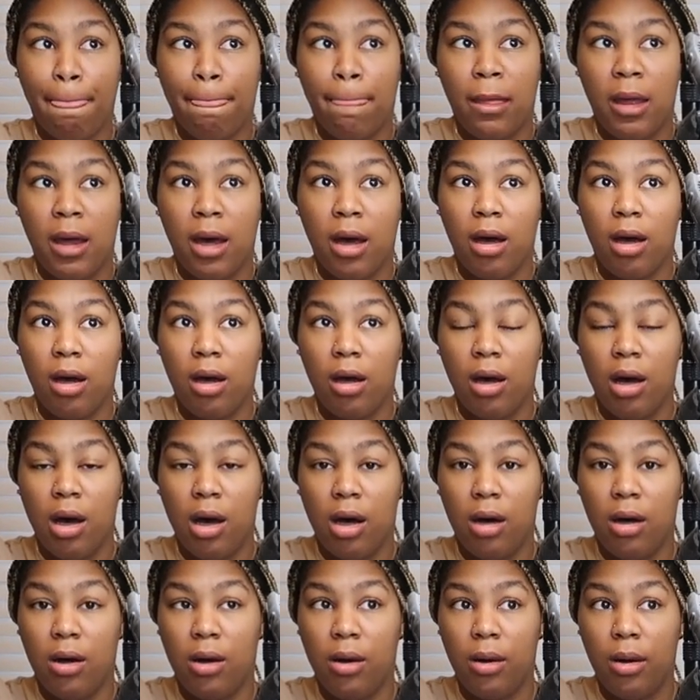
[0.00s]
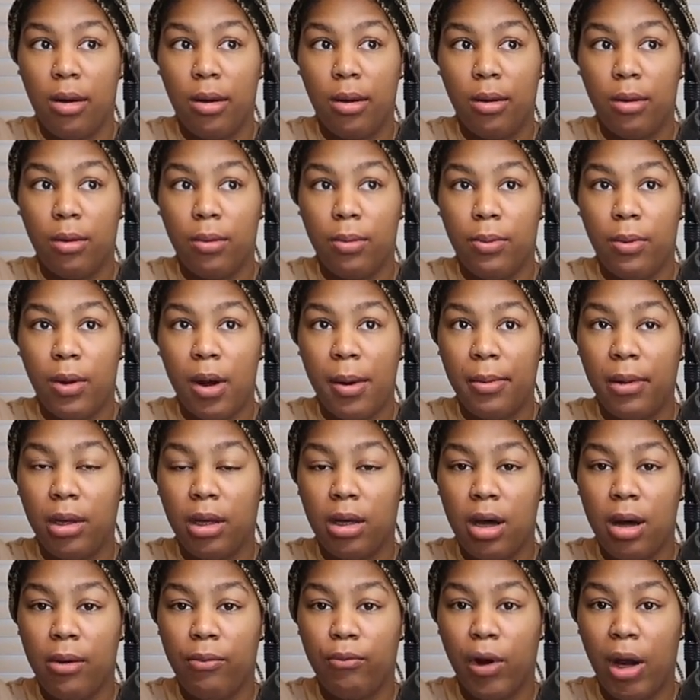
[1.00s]
yeah, I'll probably
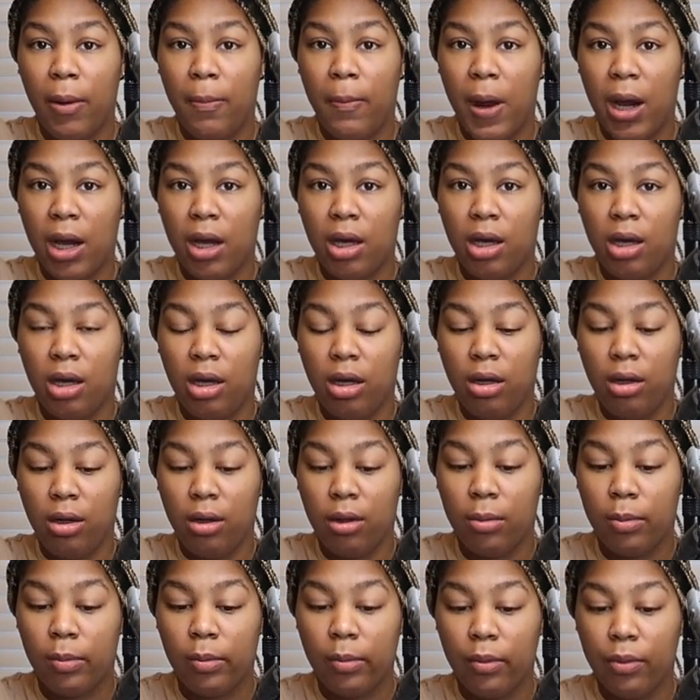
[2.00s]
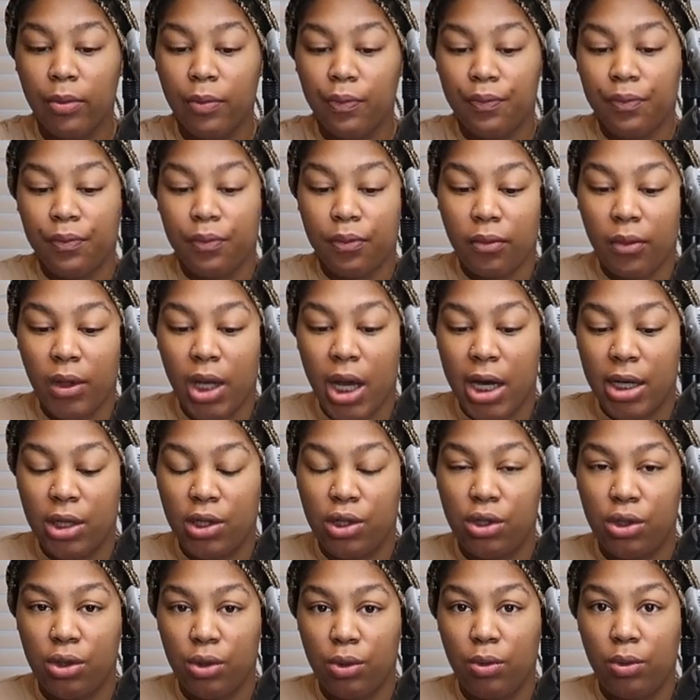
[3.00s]
come right back in as
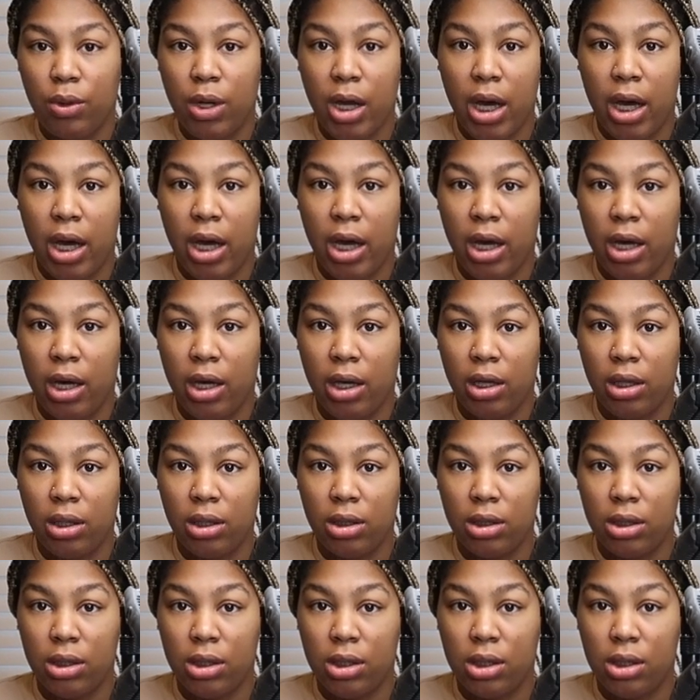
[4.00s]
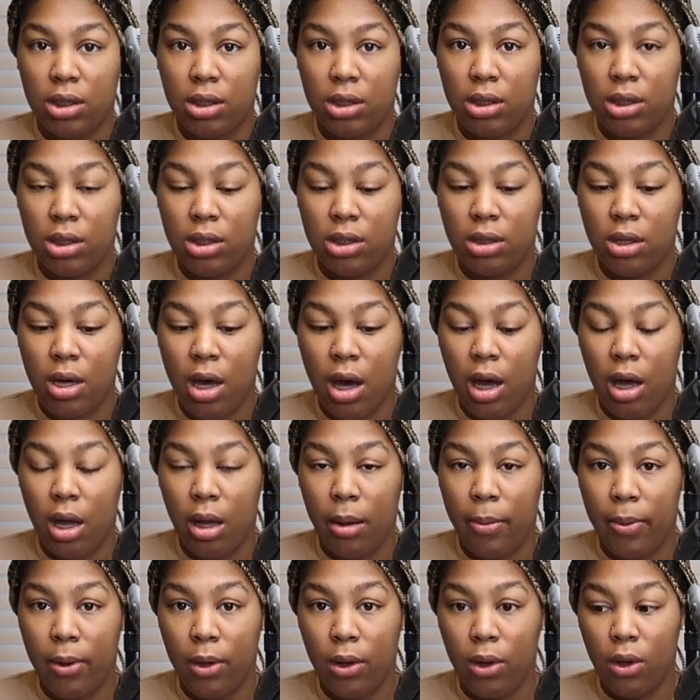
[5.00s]
soon as I
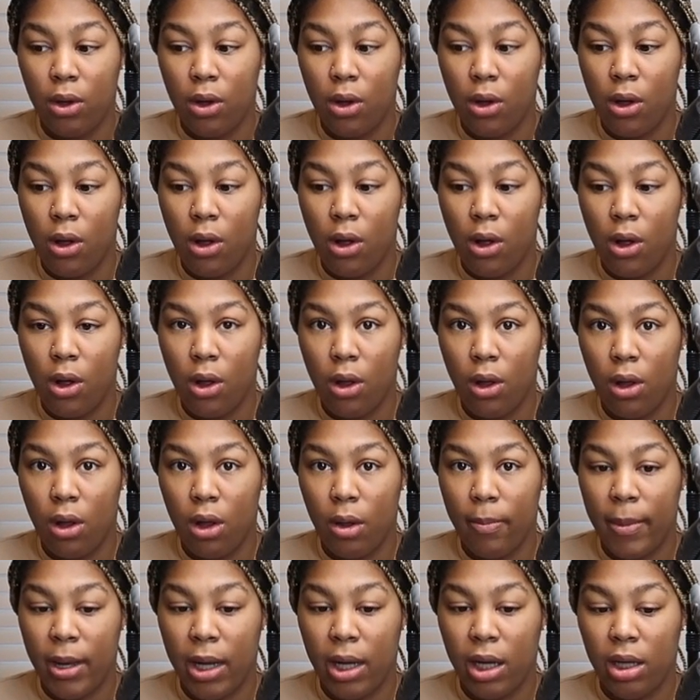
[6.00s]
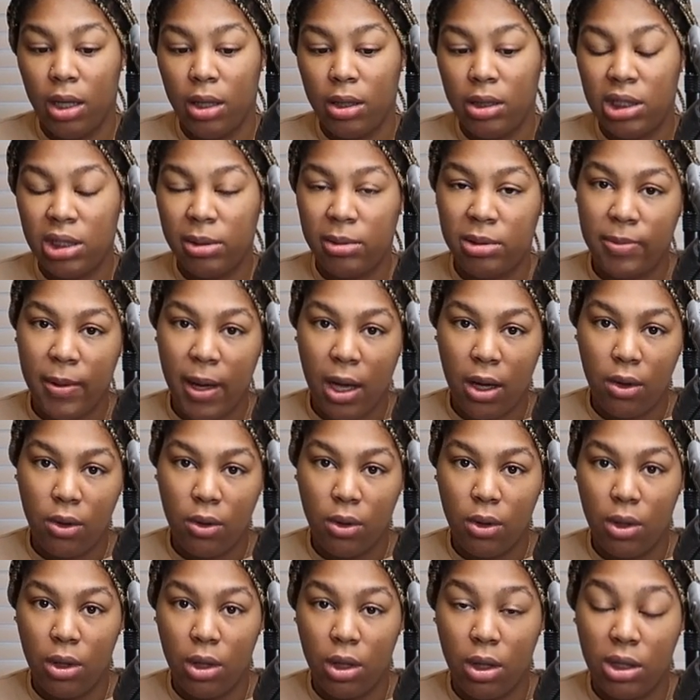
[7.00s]
put all my tips
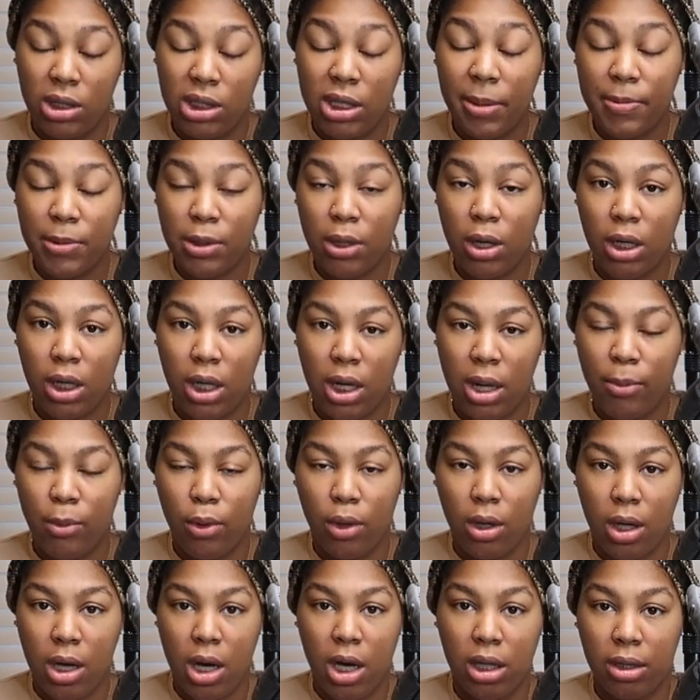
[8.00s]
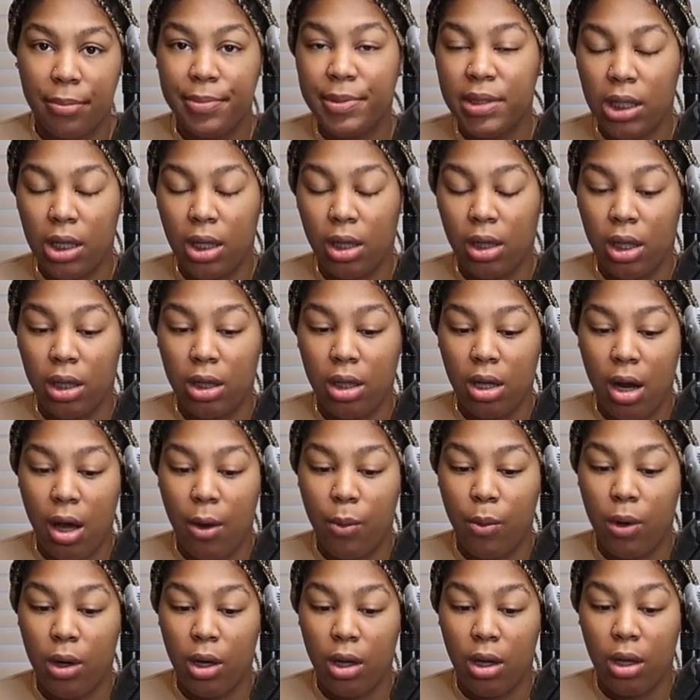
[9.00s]
on, and I'm going to cut them to the length that I
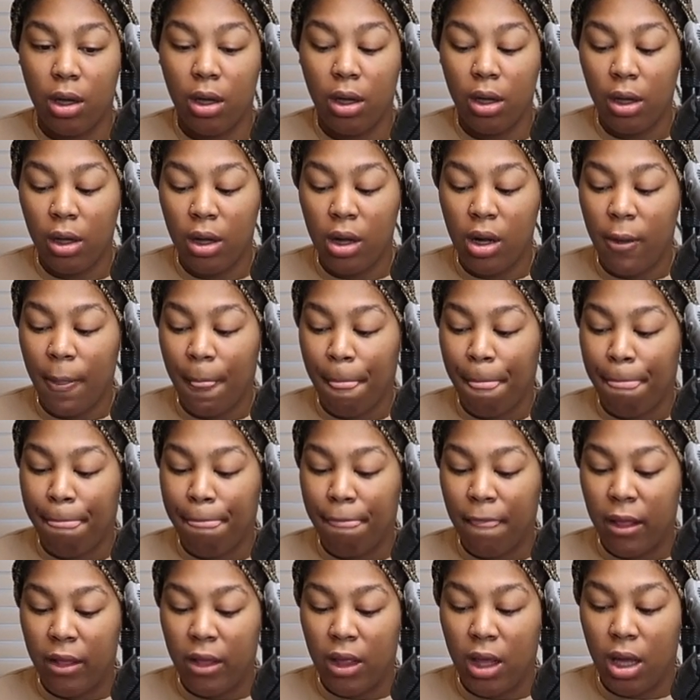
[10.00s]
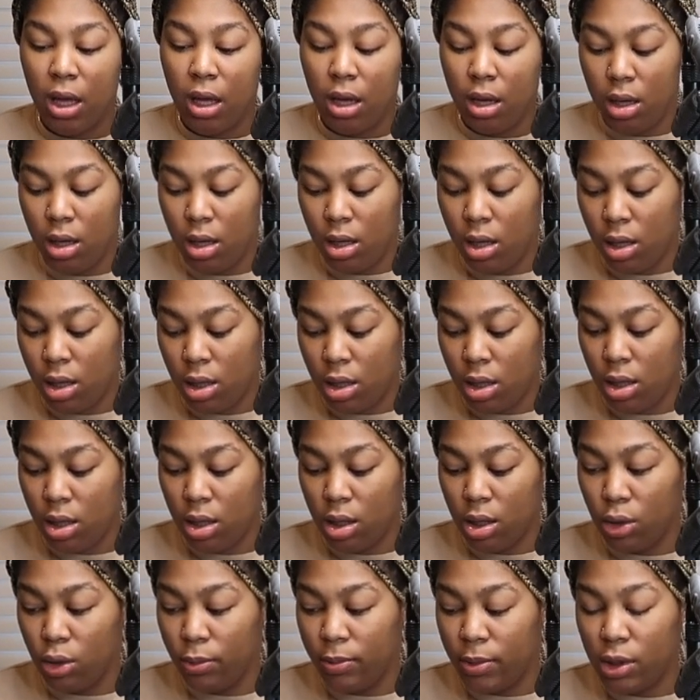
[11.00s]
want, and then
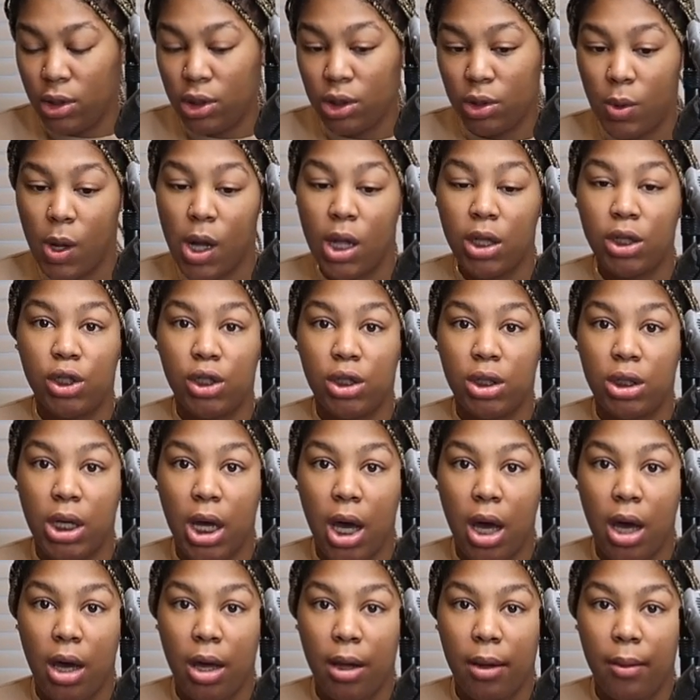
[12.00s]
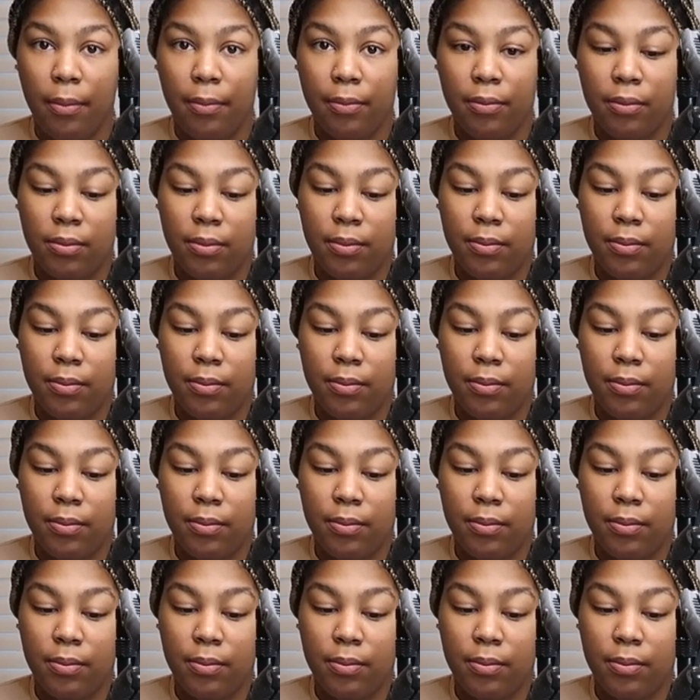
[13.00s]
it'll be swatch time.